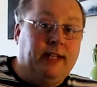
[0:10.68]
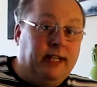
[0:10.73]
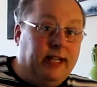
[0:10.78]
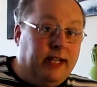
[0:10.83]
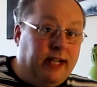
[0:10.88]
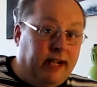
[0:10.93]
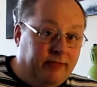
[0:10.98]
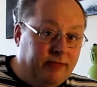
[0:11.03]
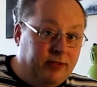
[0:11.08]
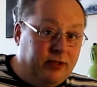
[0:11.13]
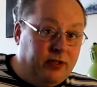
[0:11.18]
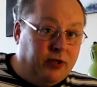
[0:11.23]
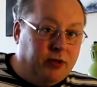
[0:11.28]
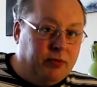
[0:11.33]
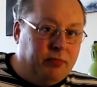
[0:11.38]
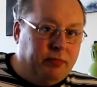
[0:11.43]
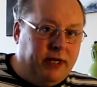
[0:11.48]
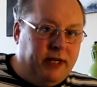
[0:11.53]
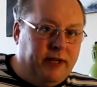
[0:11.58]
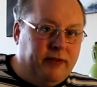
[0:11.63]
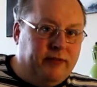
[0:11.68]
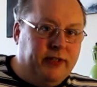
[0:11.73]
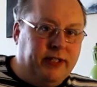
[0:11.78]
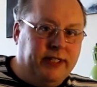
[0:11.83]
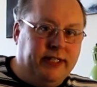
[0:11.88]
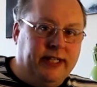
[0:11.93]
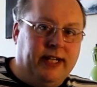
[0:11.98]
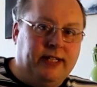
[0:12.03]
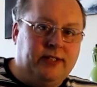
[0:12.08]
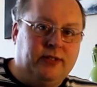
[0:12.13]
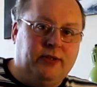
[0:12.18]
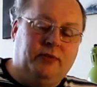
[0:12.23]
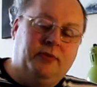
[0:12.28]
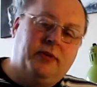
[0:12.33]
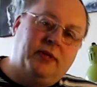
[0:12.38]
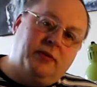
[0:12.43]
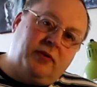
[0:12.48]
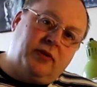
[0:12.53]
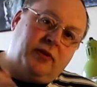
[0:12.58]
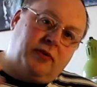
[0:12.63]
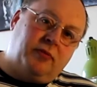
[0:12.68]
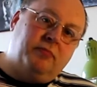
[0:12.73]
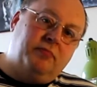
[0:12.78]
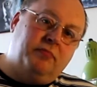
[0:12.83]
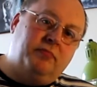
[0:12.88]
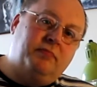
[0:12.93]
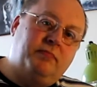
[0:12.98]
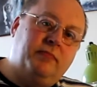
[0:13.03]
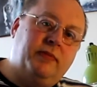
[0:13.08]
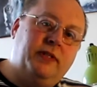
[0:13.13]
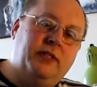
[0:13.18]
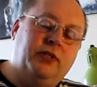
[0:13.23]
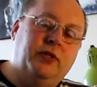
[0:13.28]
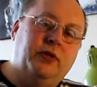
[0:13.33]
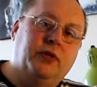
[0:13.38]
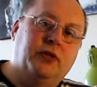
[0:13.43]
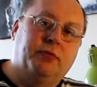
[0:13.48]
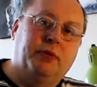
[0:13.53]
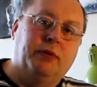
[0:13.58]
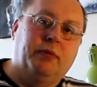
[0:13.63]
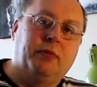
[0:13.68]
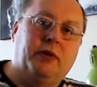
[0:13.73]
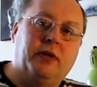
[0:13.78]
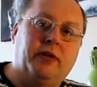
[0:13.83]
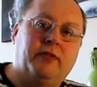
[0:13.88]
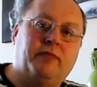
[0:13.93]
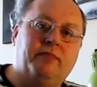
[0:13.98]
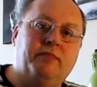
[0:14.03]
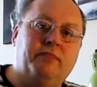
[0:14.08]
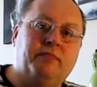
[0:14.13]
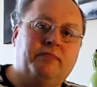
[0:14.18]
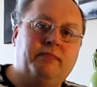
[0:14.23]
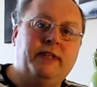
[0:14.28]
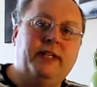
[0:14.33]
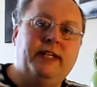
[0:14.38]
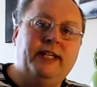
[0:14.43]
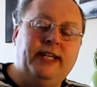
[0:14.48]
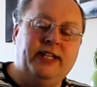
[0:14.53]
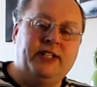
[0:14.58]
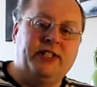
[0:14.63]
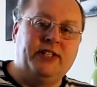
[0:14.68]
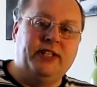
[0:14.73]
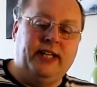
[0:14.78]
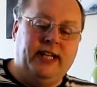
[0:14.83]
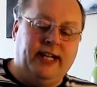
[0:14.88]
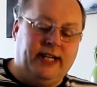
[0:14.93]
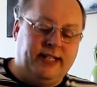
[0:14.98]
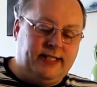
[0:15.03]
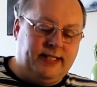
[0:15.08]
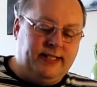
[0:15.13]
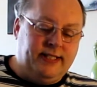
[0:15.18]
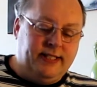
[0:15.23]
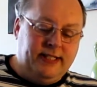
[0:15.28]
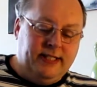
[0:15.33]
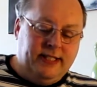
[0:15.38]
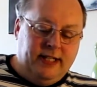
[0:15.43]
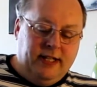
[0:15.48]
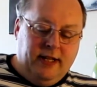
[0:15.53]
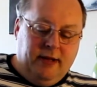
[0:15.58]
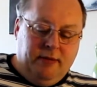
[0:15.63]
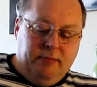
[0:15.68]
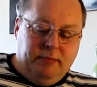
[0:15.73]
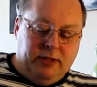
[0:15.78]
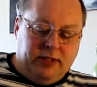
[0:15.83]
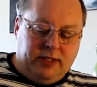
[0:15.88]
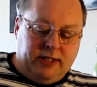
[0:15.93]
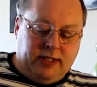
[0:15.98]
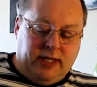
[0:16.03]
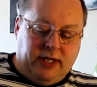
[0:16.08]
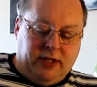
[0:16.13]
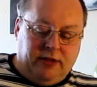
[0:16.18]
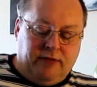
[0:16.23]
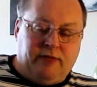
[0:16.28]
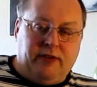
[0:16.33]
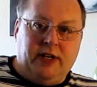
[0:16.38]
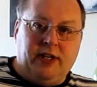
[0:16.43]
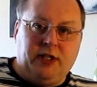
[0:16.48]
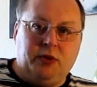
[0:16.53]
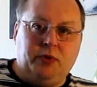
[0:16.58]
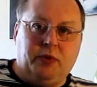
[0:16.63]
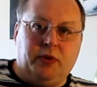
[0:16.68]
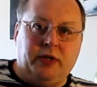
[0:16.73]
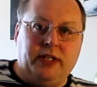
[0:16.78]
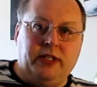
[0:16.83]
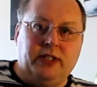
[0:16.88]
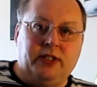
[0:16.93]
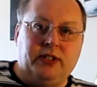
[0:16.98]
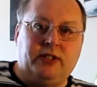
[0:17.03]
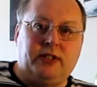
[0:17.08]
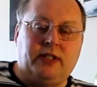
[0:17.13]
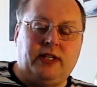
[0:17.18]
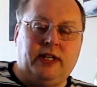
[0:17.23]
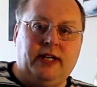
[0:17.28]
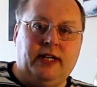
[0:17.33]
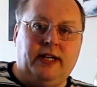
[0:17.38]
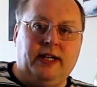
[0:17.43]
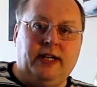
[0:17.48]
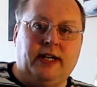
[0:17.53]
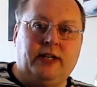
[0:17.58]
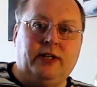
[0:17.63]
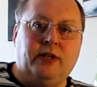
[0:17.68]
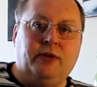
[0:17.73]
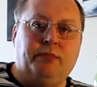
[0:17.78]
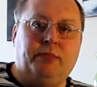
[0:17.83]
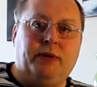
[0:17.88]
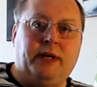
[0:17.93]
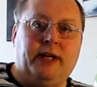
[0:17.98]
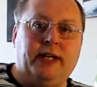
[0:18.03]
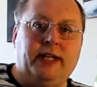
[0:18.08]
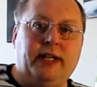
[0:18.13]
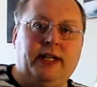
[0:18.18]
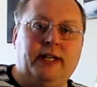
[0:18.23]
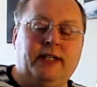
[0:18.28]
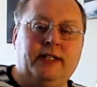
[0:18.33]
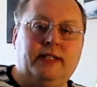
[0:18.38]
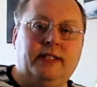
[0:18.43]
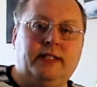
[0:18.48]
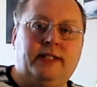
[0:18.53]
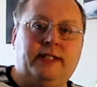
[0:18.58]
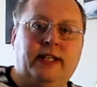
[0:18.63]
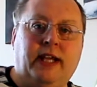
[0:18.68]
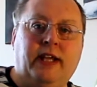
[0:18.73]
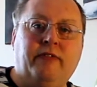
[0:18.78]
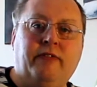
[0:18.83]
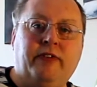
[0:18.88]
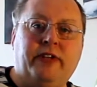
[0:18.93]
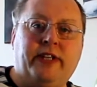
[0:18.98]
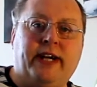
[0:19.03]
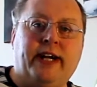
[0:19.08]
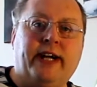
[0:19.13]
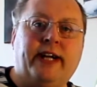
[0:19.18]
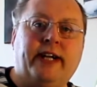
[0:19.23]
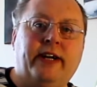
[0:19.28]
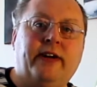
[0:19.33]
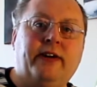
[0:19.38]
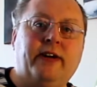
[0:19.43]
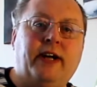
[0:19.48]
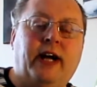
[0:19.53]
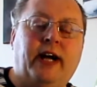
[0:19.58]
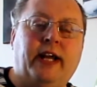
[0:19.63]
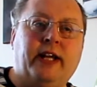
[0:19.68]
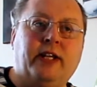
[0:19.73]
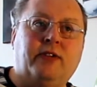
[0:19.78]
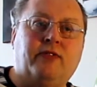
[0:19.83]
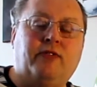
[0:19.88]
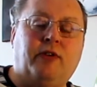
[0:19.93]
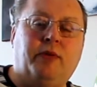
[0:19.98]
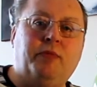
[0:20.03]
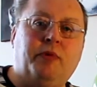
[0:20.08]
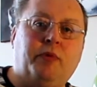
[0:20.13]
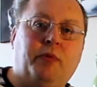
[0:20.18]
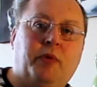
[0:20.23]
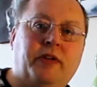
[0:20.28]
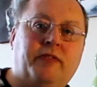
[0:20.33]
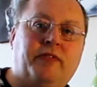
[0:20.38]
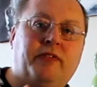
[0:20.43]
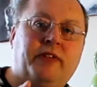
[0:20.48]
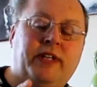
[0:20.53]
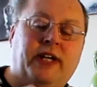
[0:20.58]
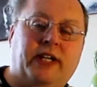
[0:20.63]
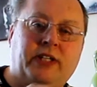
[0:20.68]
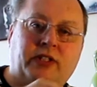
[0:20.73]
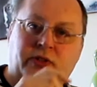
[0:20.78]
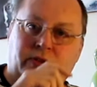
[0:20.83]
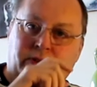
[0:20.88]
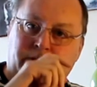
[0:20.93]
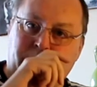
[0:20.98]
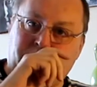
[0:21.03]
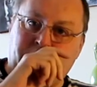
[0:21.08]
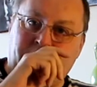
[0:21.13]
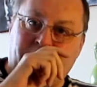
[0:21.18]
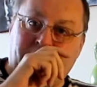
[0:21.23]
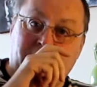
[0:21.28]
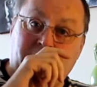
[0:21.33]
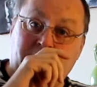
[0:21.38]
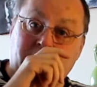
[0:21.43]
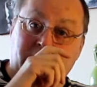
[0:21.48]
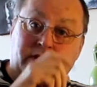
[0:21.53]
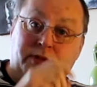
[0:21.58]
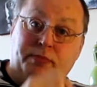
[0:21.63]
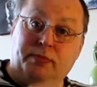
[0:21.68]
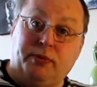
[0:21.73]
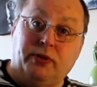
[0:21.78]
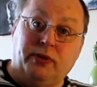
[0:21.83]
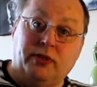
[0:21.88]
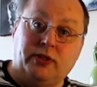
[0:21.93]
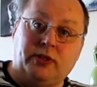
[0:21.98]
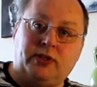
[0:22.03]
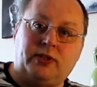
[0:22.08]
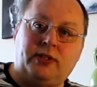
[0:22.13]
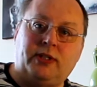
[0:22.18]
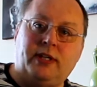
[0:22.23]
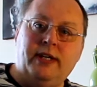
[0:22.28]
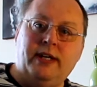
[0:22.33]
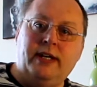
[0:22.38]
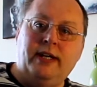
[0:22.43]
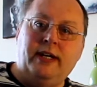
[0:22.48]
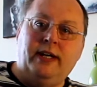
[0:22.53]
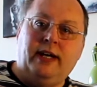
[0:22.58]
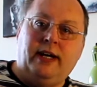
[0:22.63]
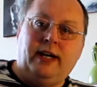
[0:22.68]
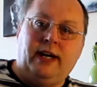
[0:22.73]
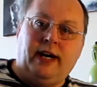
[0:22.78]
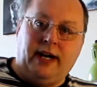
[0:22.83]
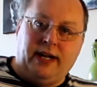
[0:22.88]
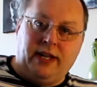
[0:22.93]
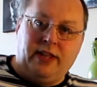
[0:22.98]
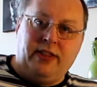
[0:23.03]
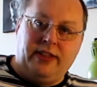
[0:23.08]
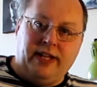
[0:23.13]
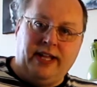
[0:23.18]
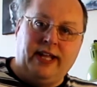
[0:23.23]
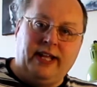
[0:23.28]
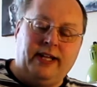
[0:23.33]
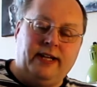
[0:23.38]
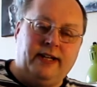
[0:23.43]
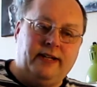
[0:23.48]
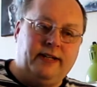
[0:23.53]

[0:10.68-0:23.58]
I haven't got them perfect yet, so one of them is usable, one of them isn't yet. But the first one is a cut by David Acer, and it's from one of the Natural Selections books. I think